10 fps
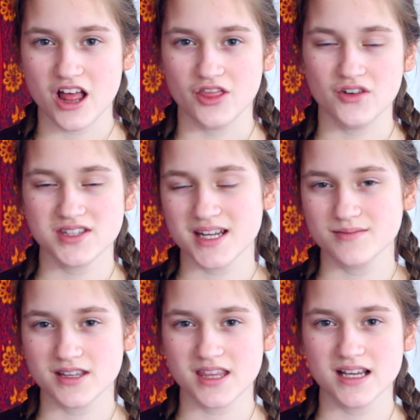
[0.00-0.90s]
those
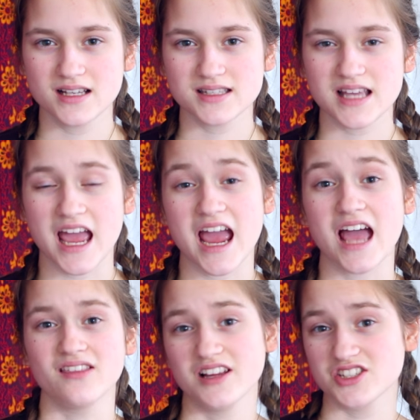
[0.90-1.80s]
types of things
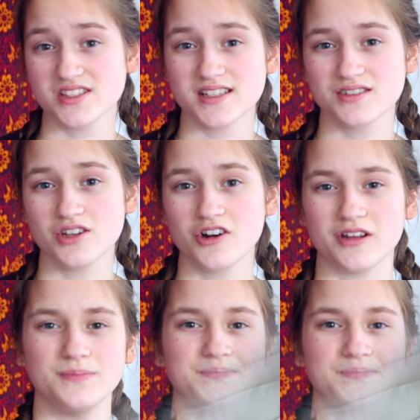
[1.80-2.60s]
and let's just get started.